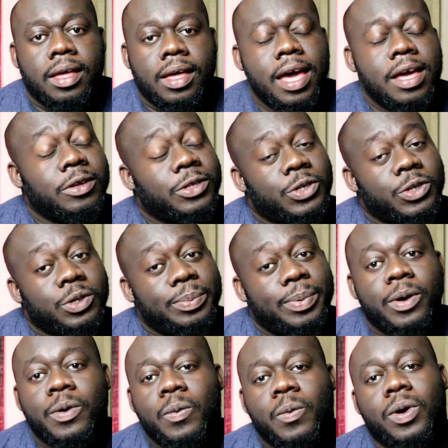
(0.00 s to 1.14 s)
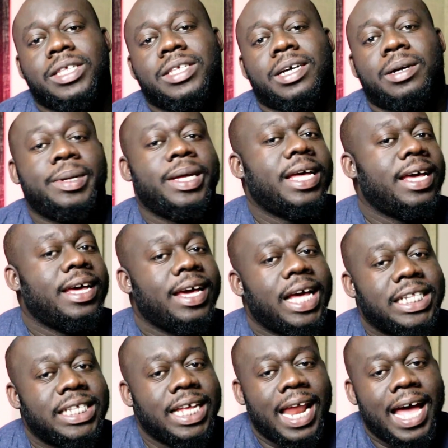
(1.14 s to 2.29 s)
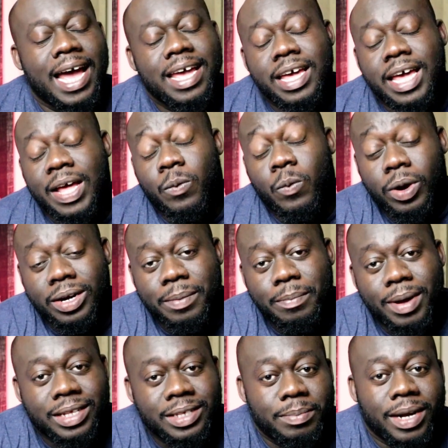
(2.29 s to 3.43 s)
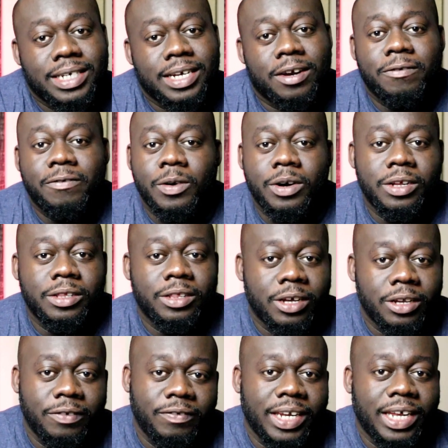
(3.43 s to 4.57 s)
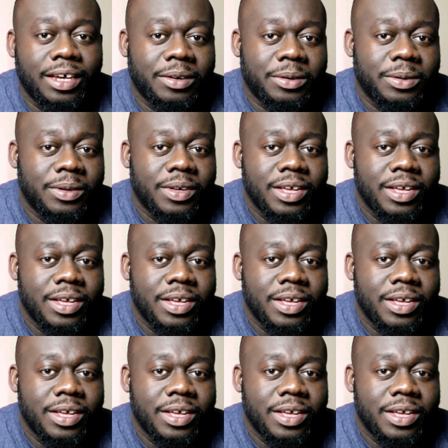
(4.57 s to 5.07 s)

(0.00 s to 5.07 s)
Hey YouTube, what's up? It's Eli and welcome back to my channel for another video.